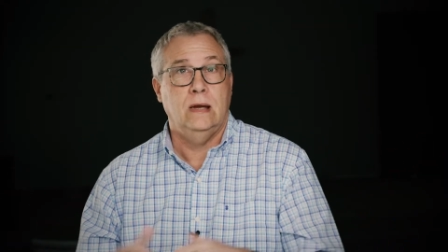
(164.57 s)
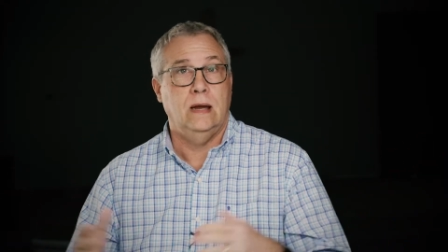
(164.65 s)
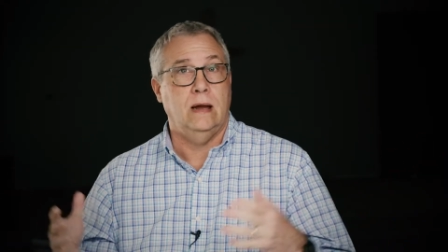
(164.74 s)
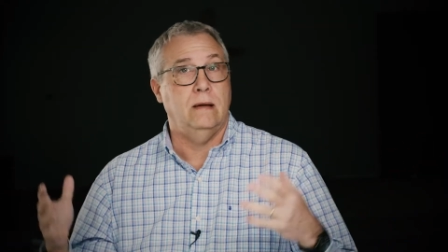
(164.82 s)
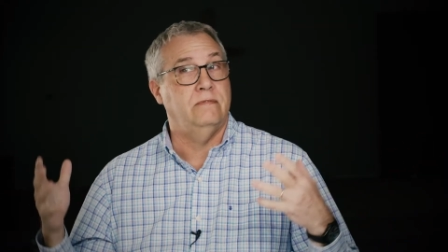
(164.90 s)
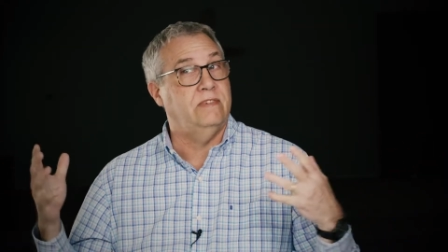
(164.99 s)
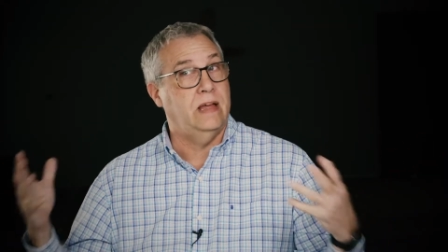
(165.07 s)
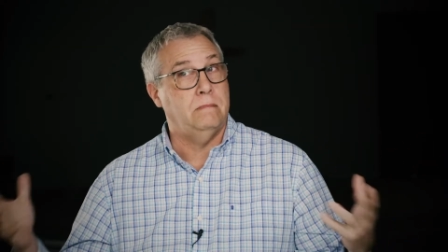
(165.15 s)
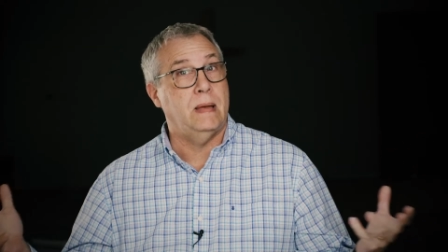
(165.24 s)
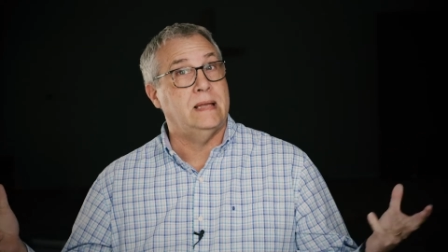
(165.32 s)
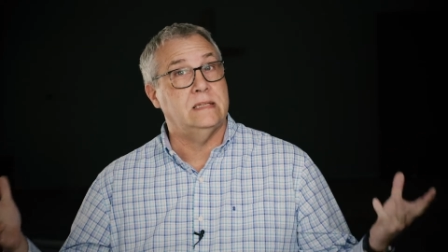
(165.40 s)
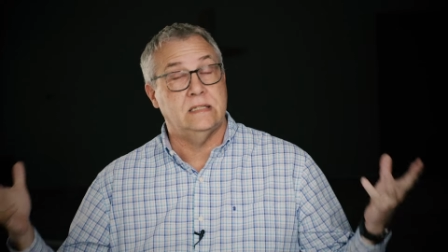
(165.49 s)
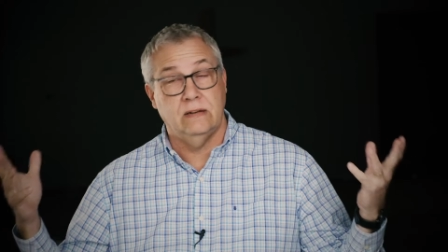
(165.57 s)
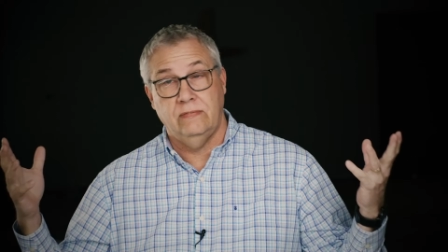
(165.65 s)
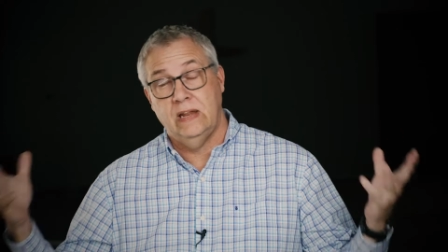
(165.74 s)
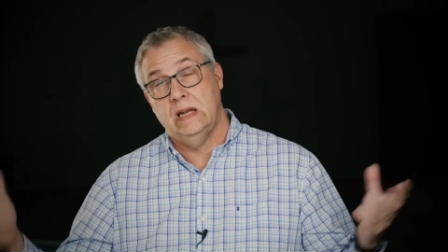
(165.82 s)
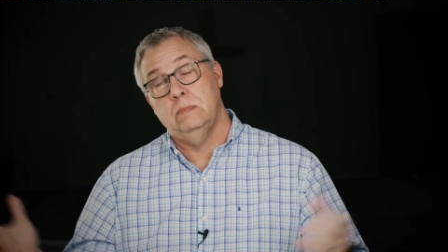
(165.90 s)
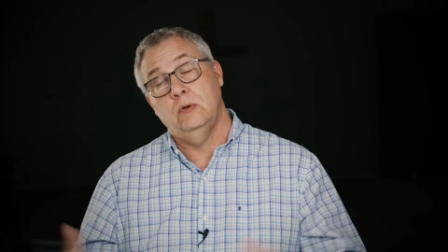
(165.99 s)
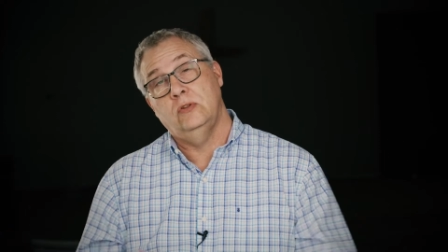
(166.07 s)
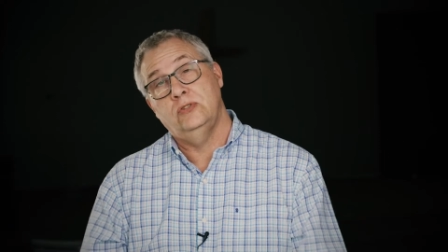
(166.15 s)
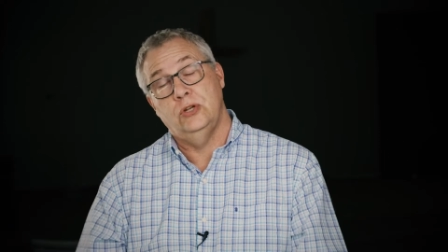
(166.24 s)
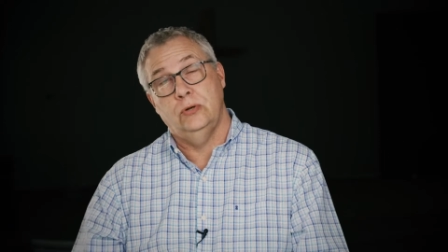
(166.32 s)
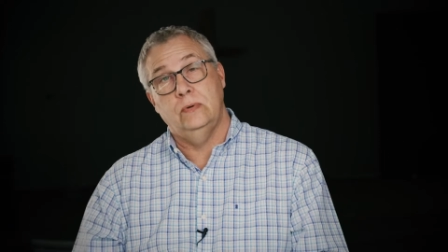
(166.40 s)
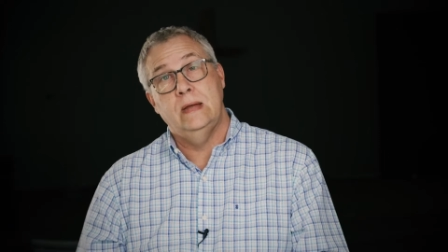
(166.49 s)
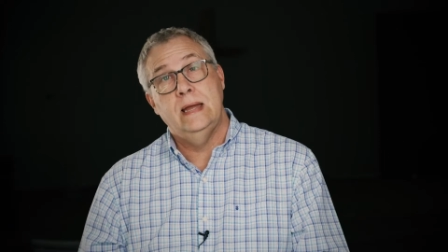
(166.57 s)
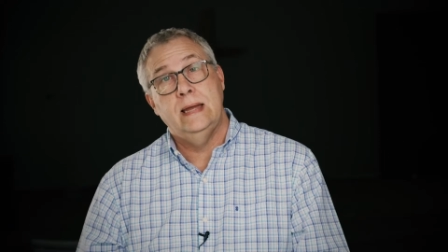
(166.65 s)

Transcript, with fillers: Uh, it makes it available to